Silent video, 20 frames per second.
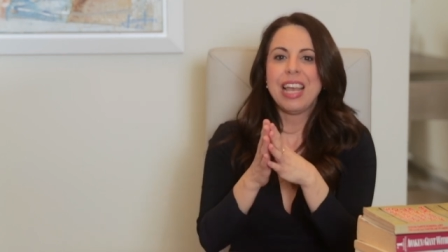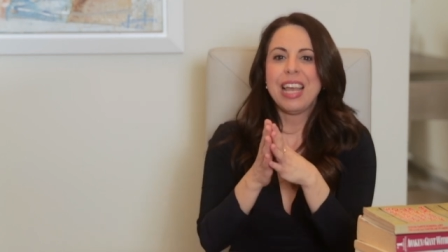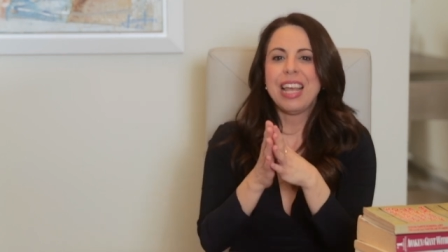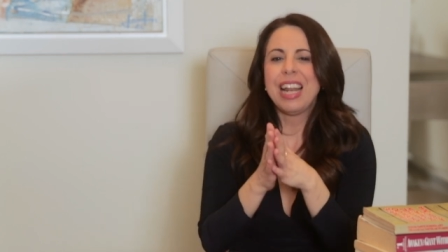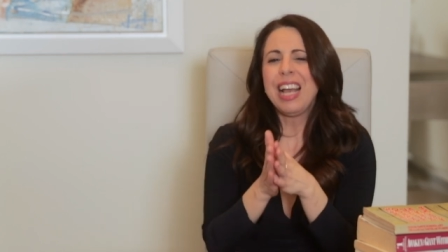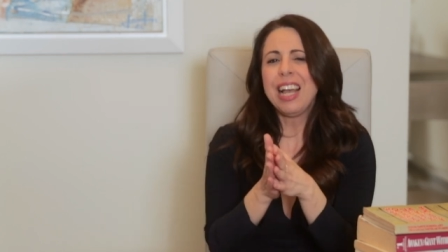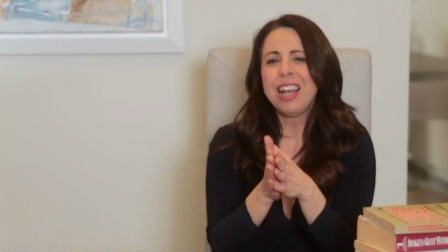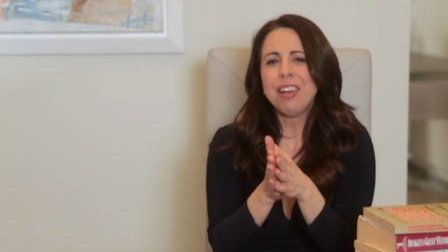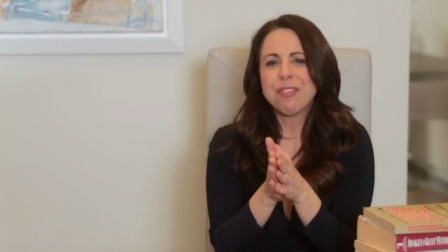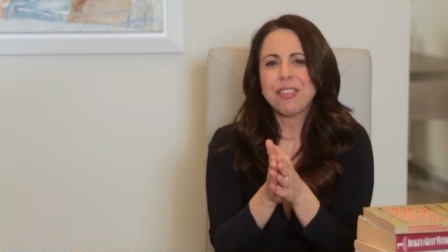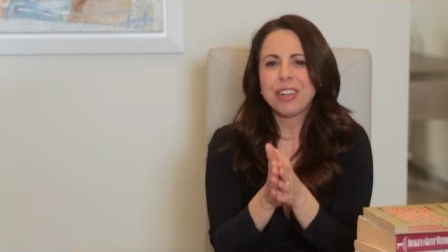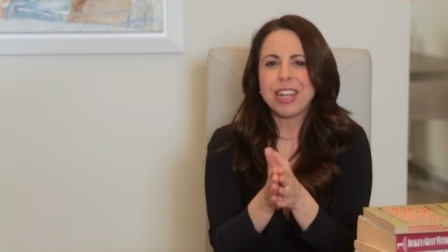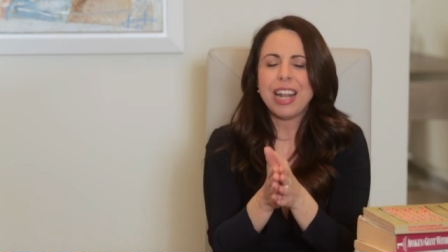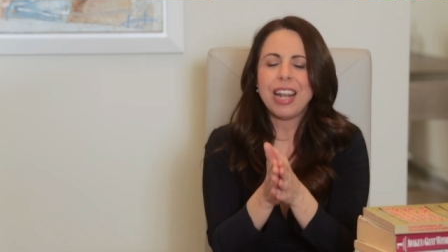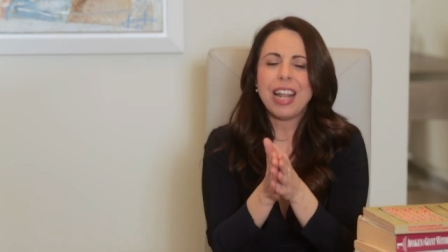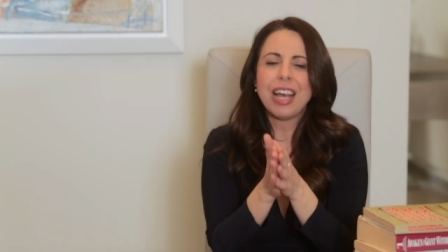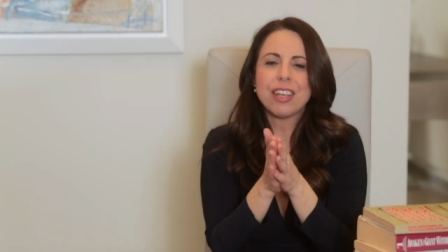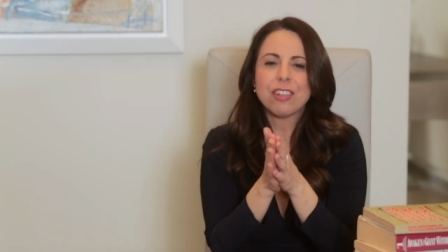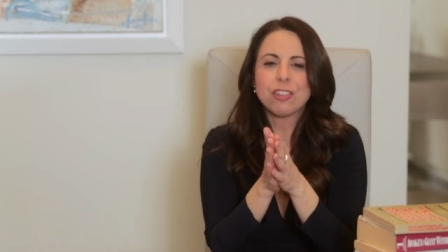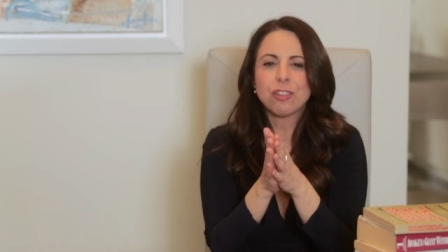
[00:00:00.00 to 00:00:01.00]
And I have
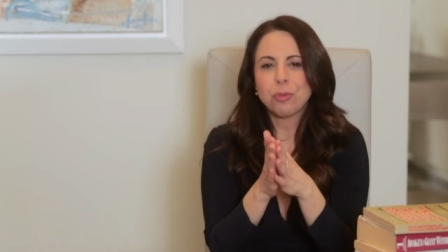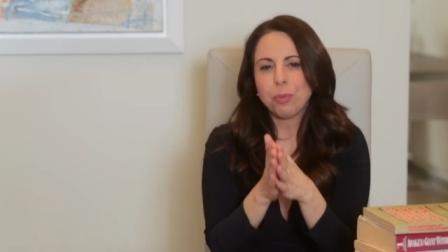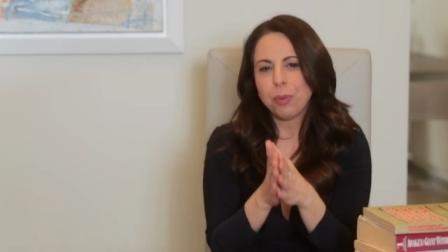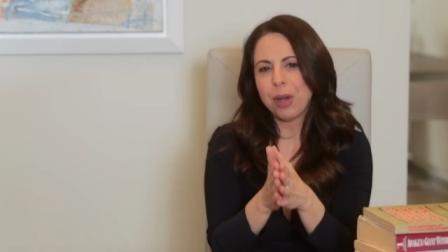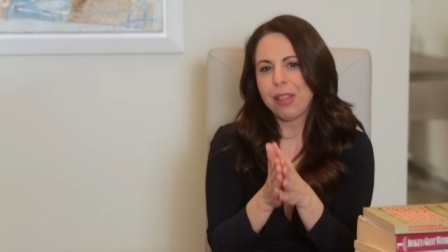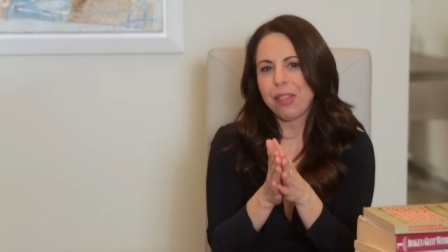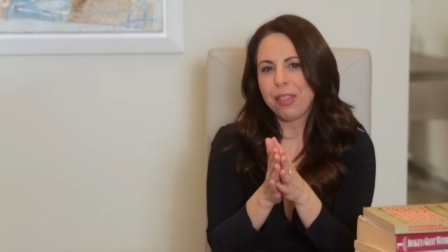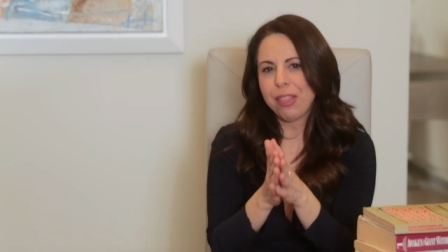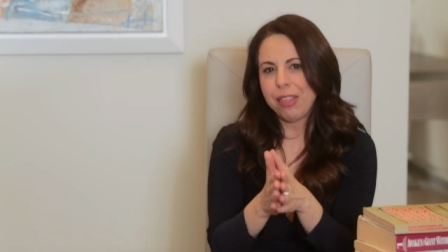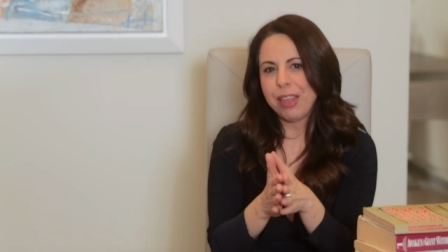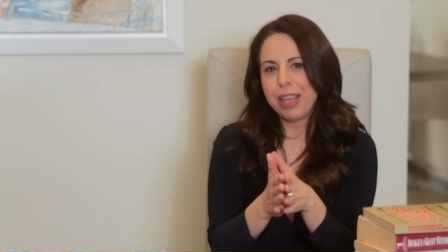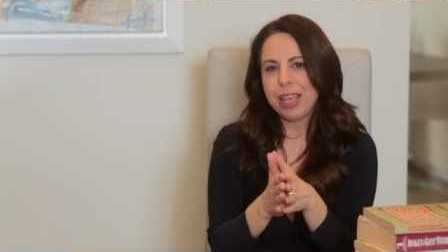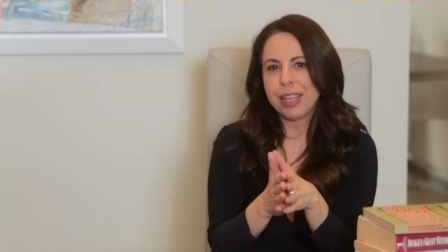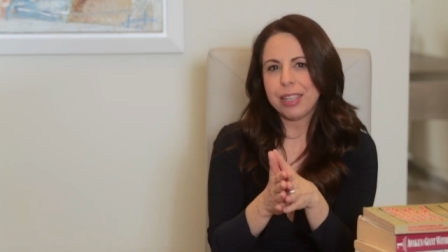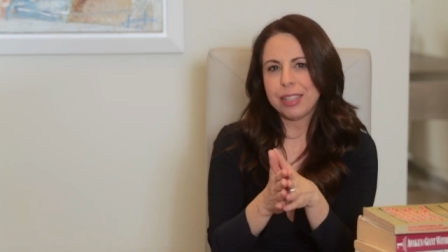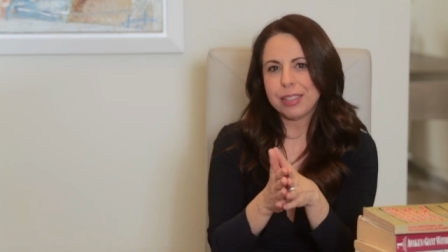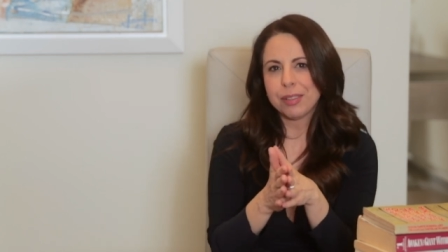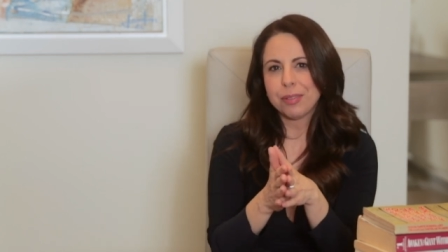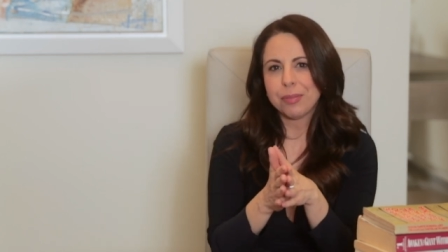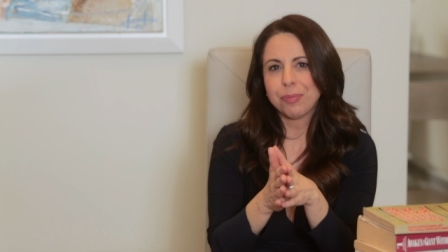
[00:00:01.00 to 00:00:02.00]
realized one
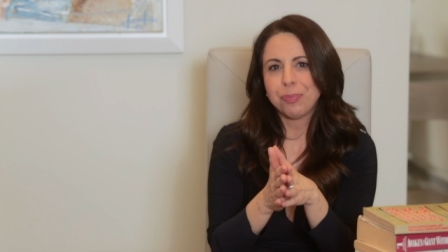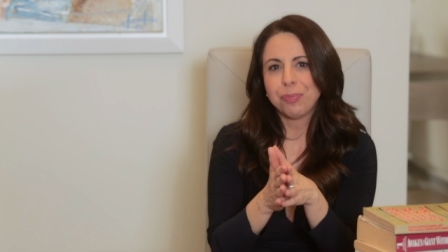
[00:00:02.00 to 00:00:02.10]
thing.